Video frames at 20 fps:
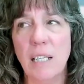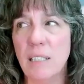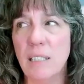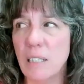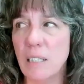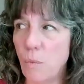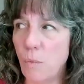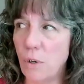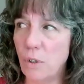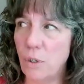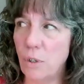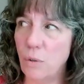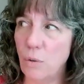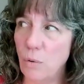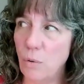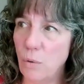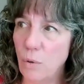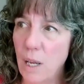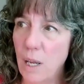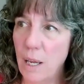someone
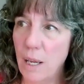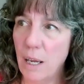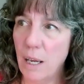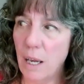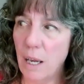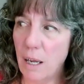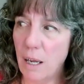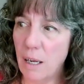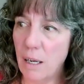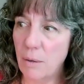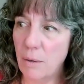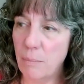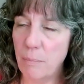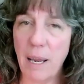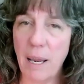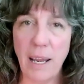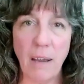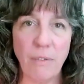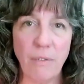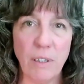who uh,
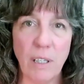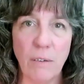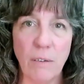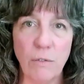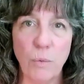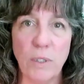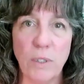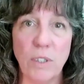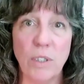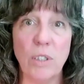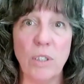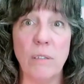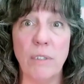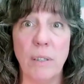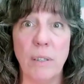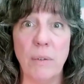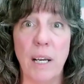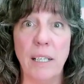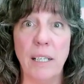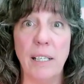may have a loved one
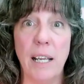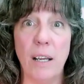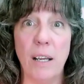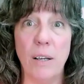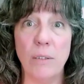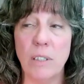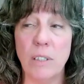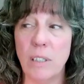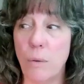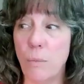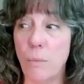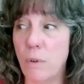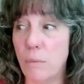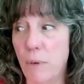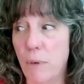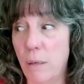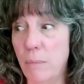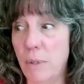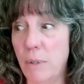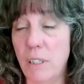serving right now,
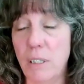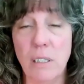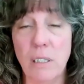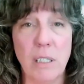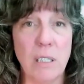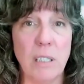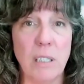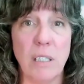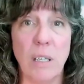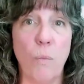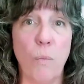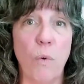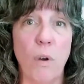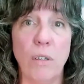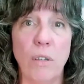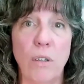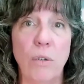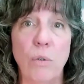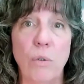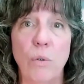someone maybe to
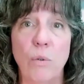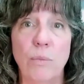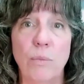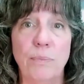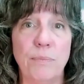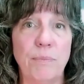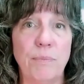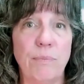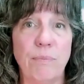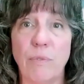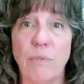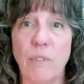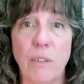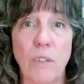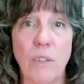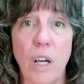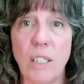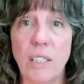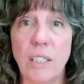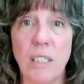someone who
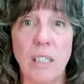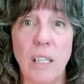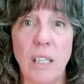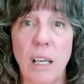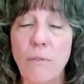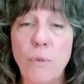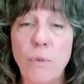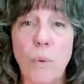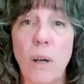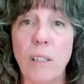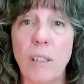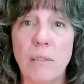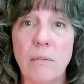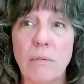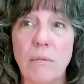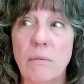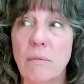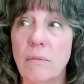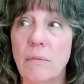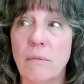lost a loved
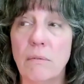one